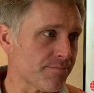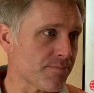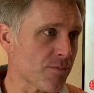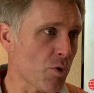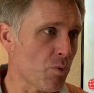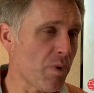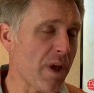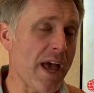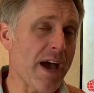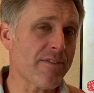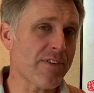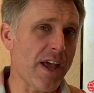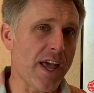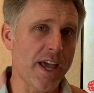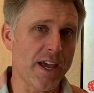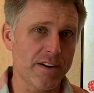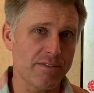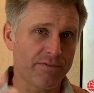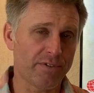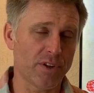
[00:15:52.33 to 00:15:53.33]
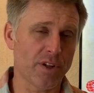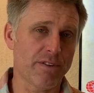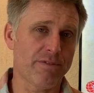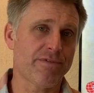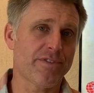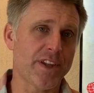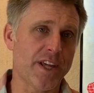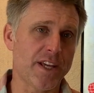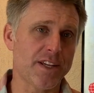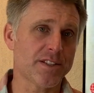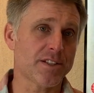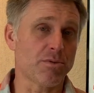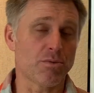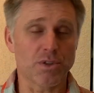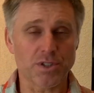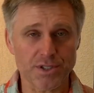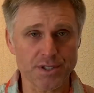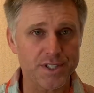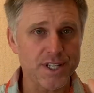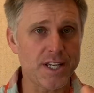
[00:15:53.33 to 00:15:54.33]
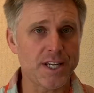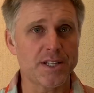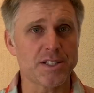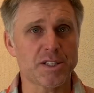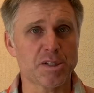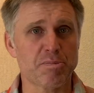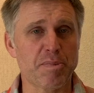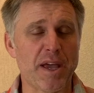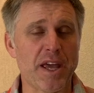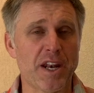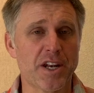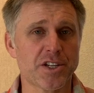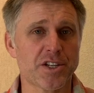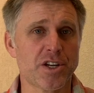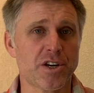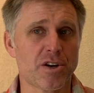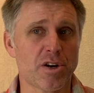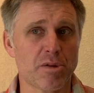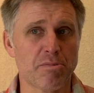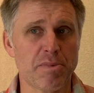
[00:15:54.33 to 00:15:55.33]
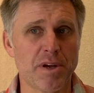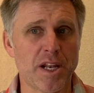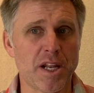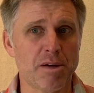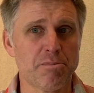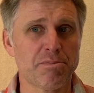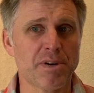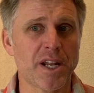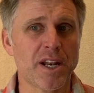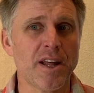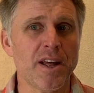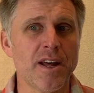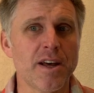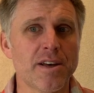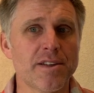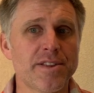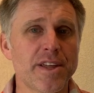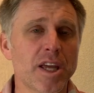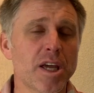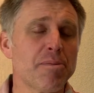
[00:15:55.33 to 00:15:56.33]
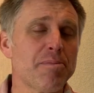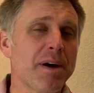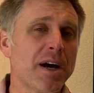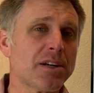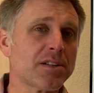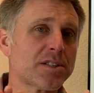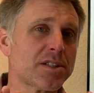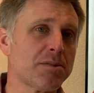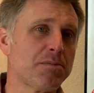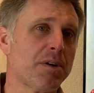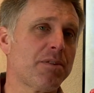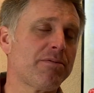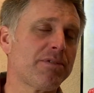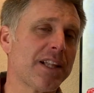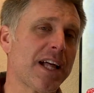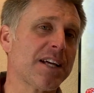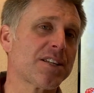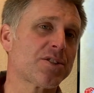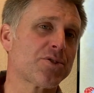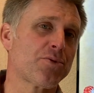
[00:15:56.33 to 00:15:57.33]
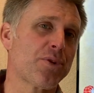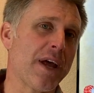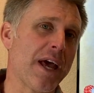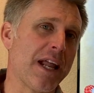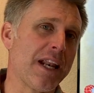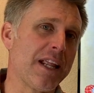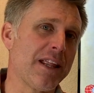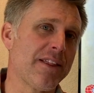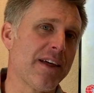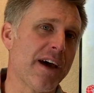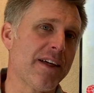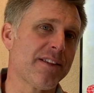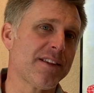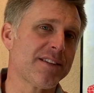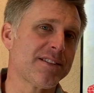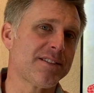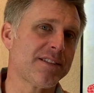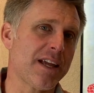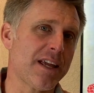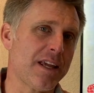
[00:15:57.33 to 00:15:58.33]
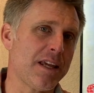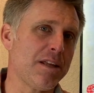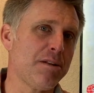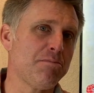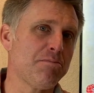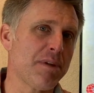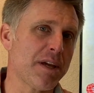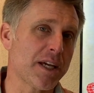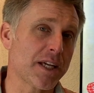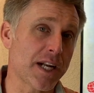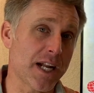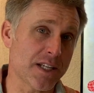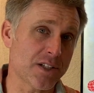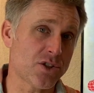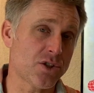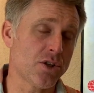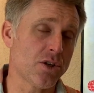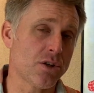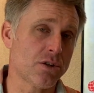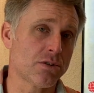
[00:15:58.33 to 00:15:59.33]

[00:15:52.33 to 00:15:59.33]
we have a handful of things that we'll see in Spanish here in a minute, but think about some of las realidades de inmigración